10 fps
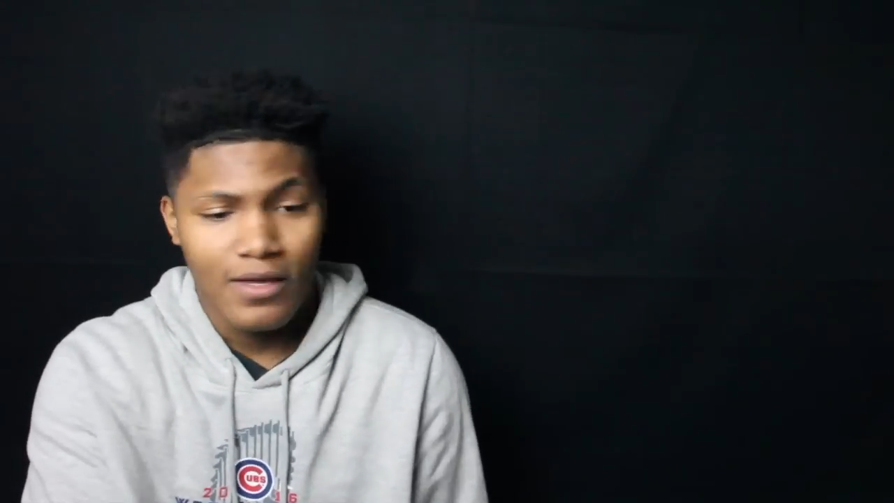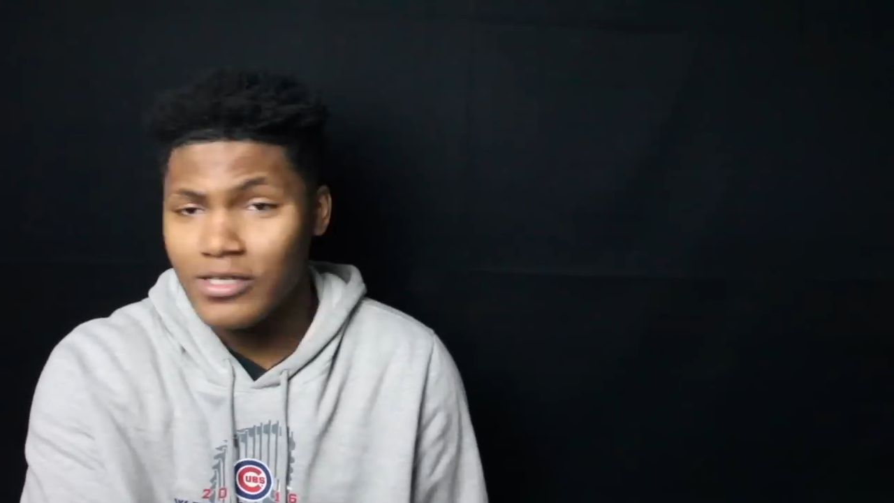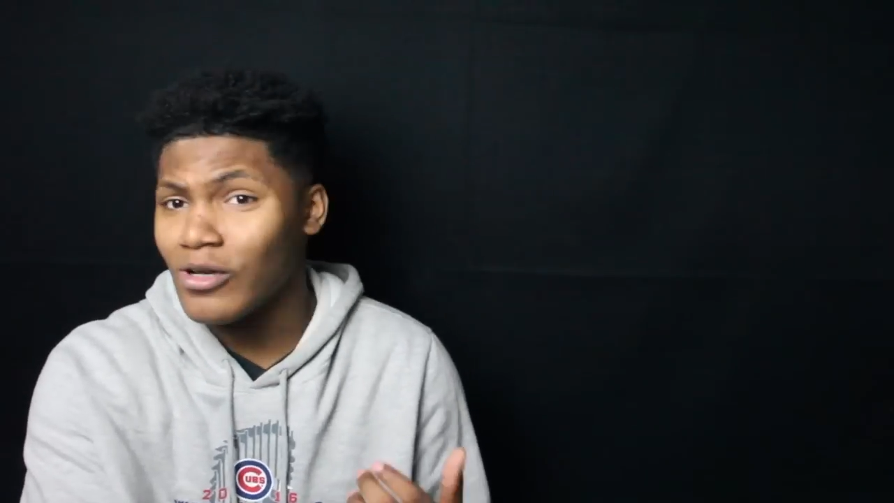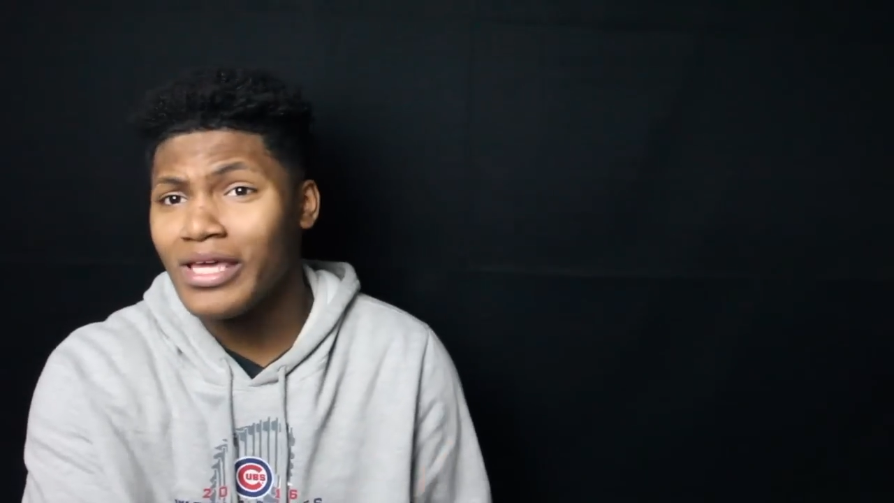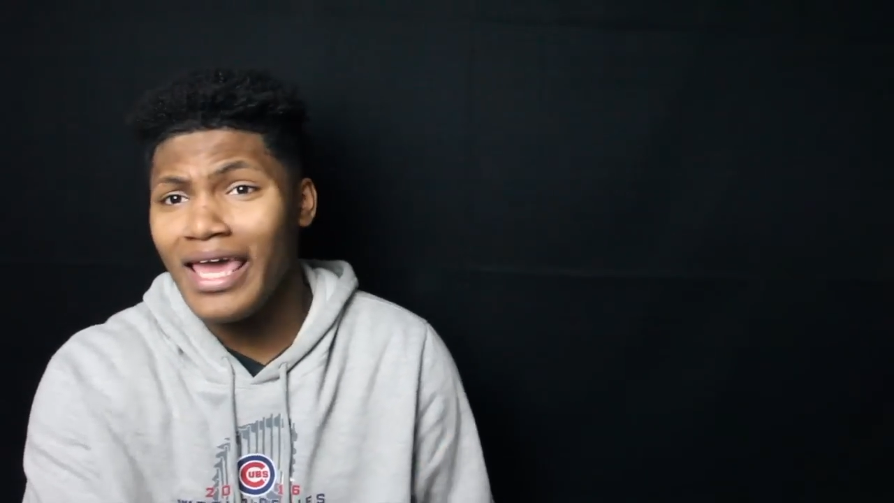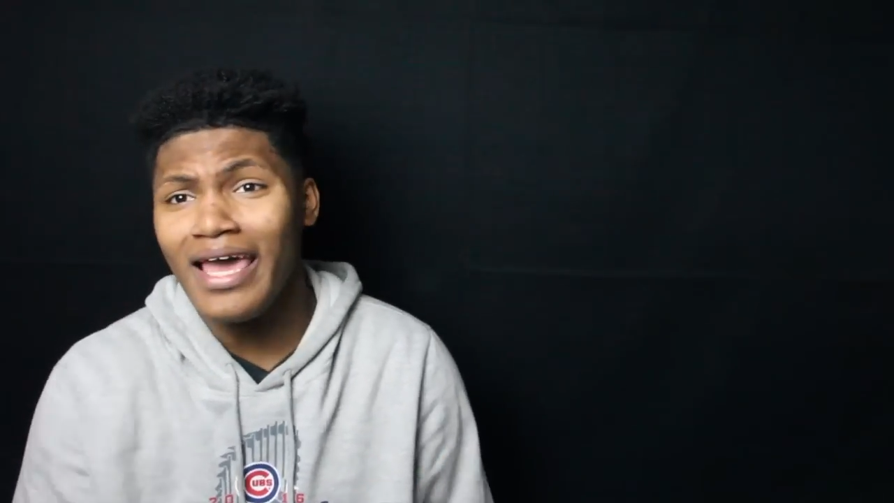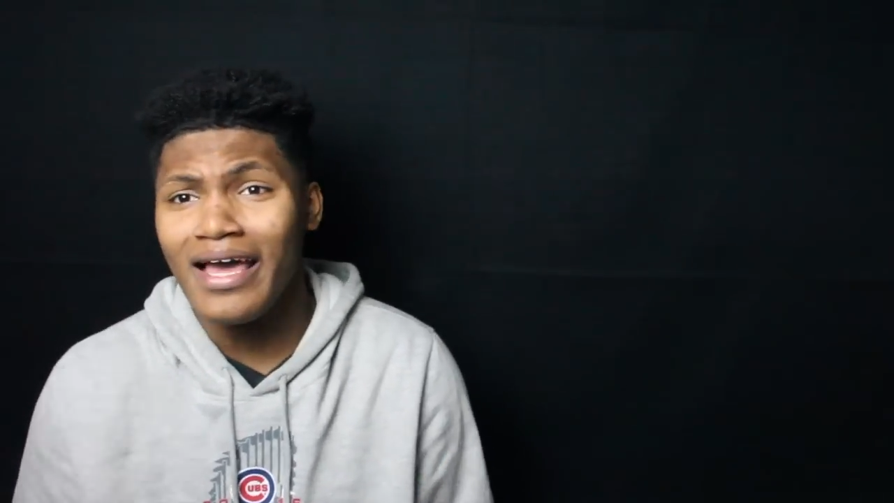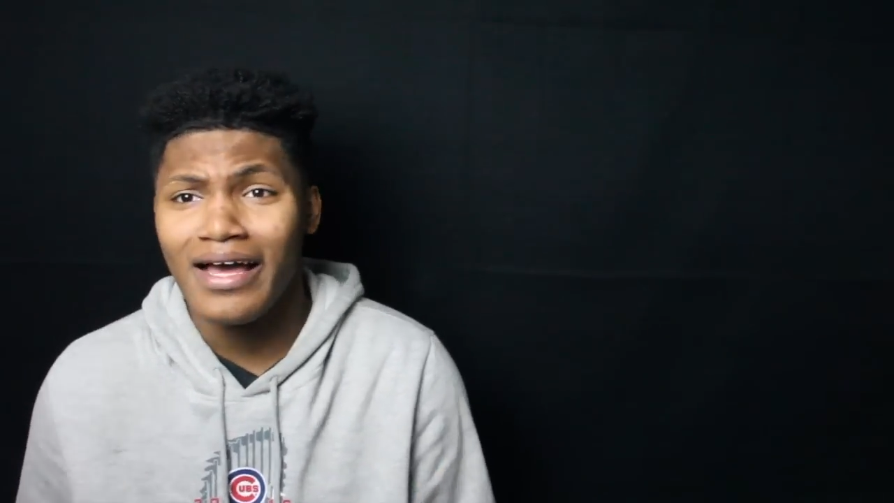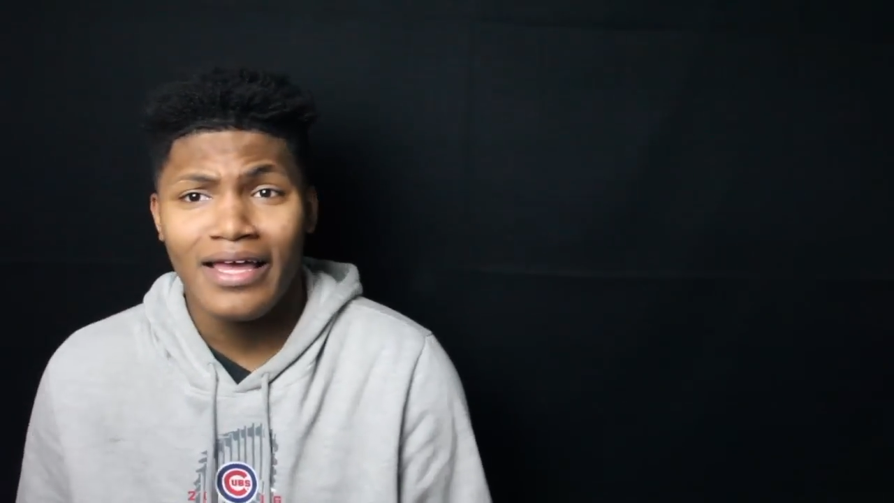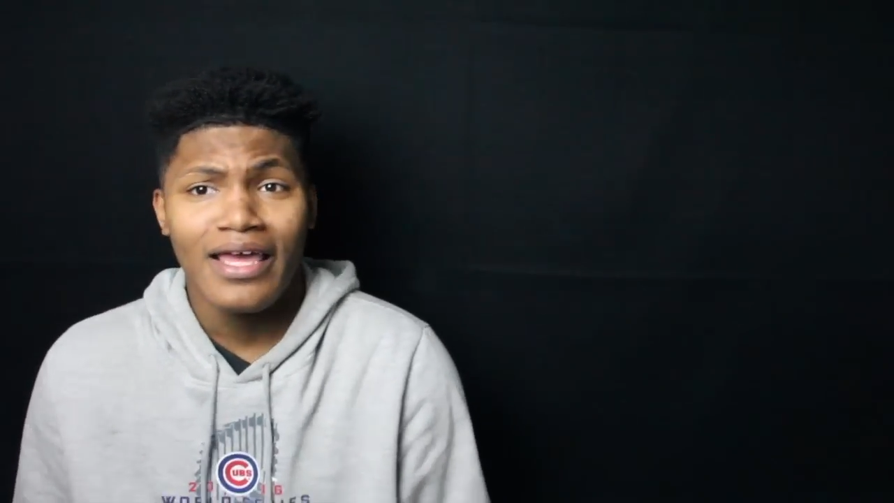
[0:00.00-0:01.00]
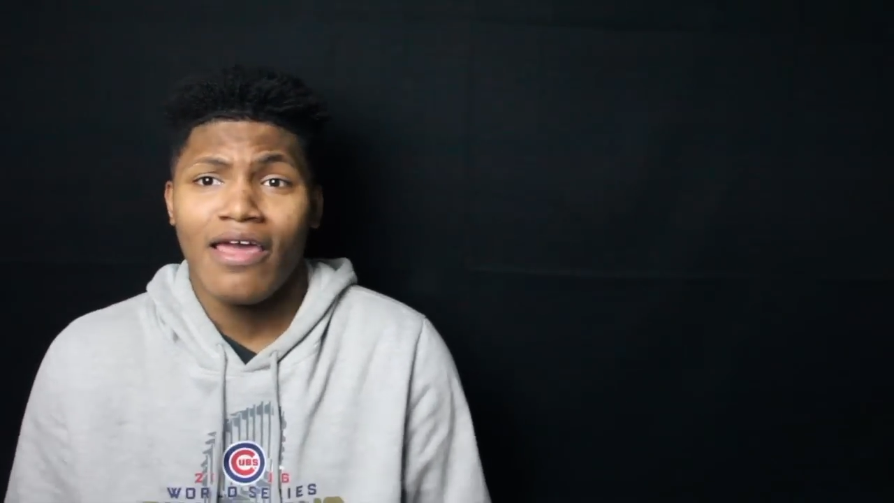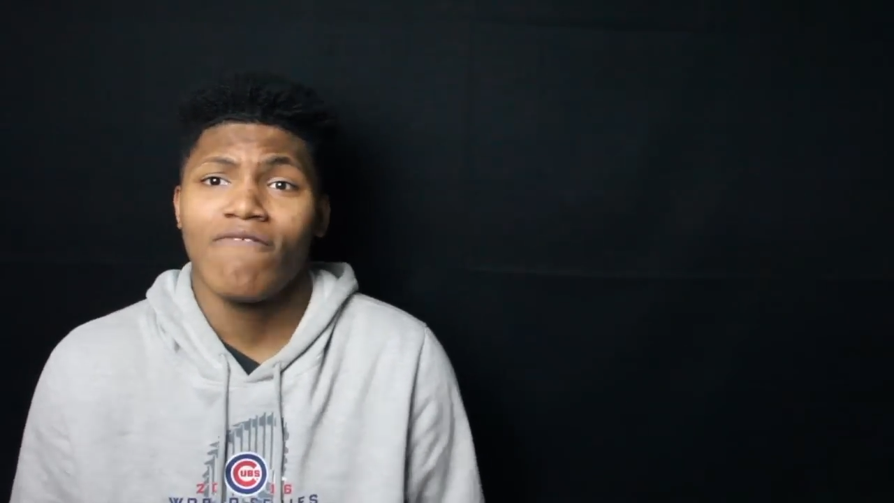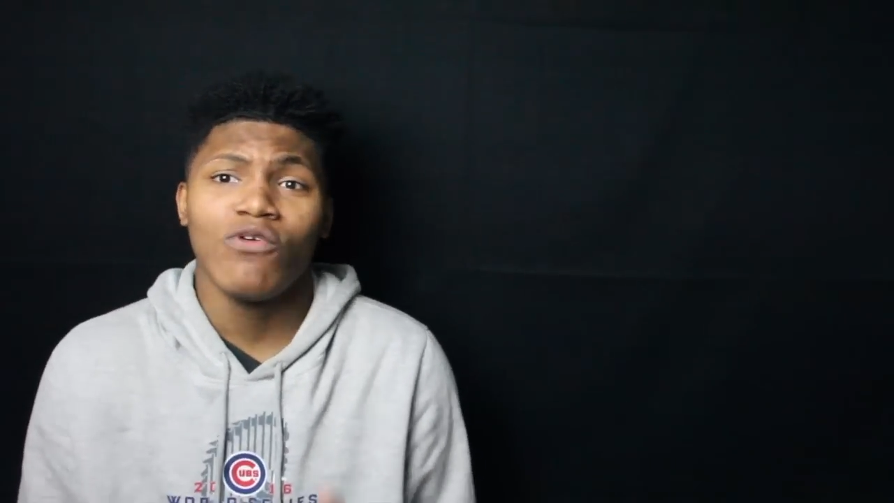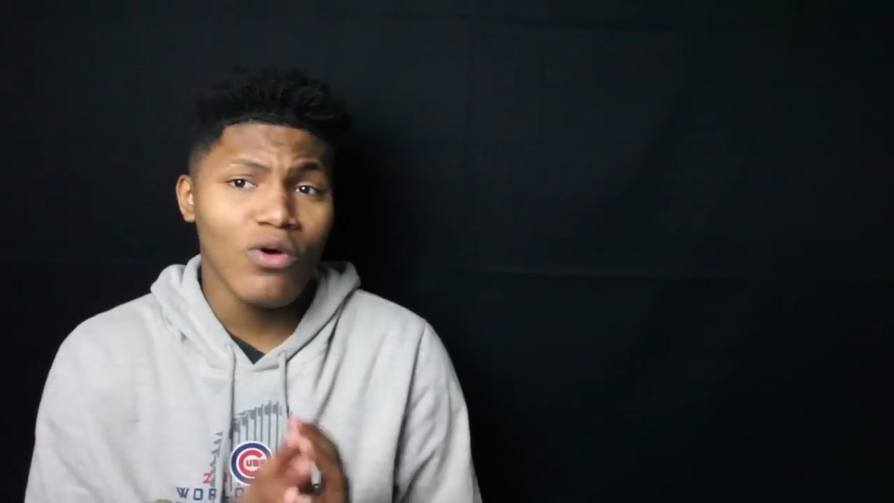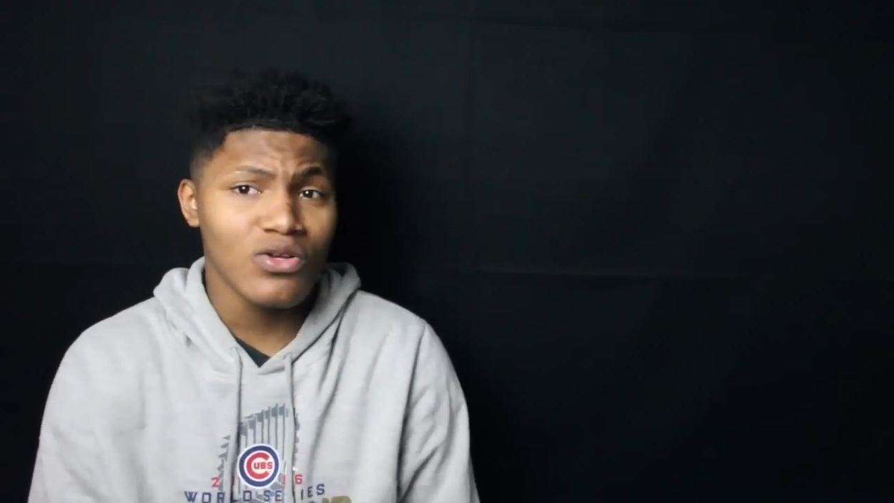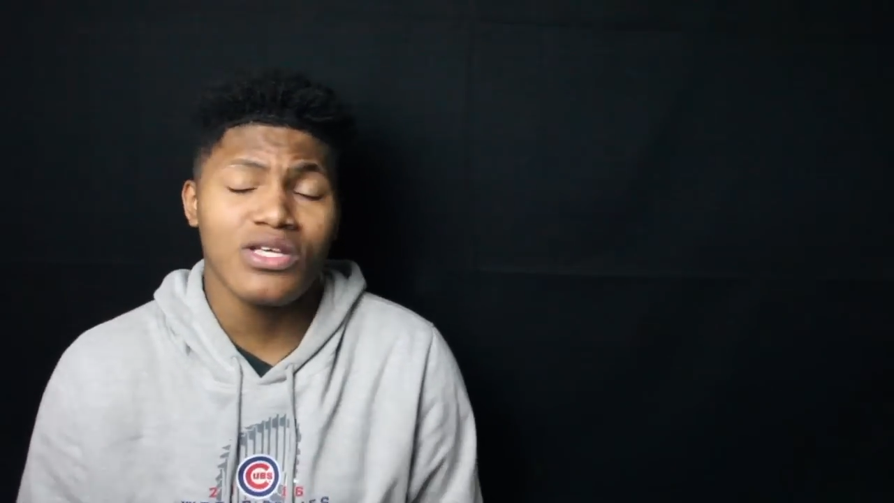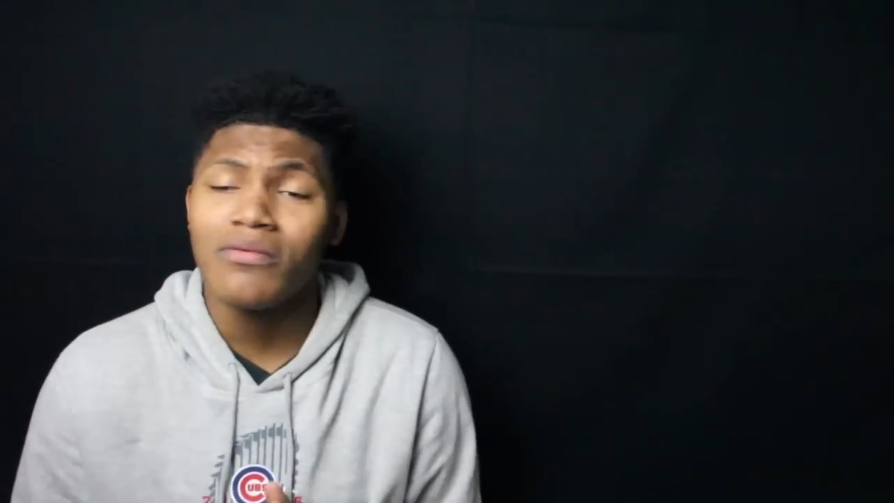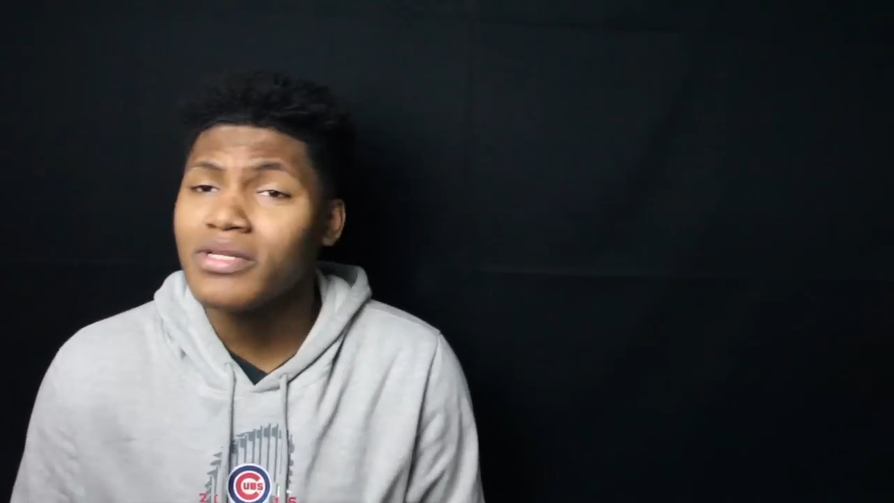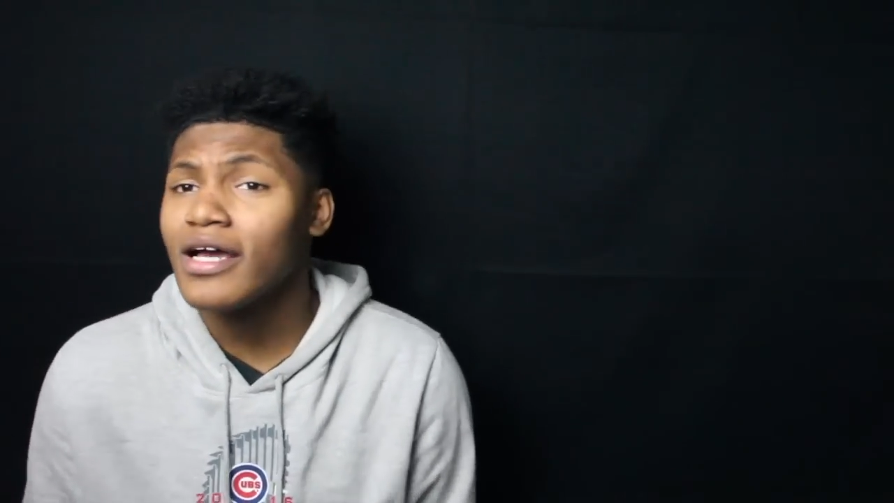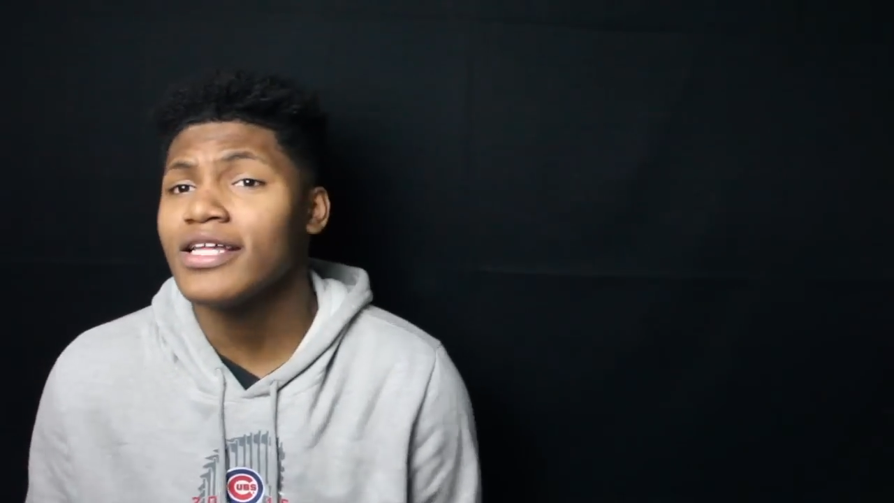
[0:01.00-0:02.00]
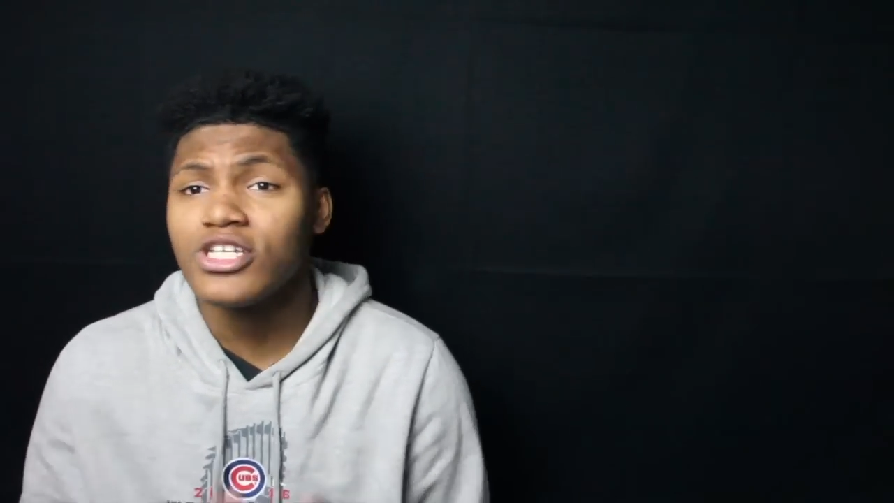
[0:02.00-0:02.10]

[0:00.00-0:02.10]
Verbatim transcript: So yeah, if you want something done,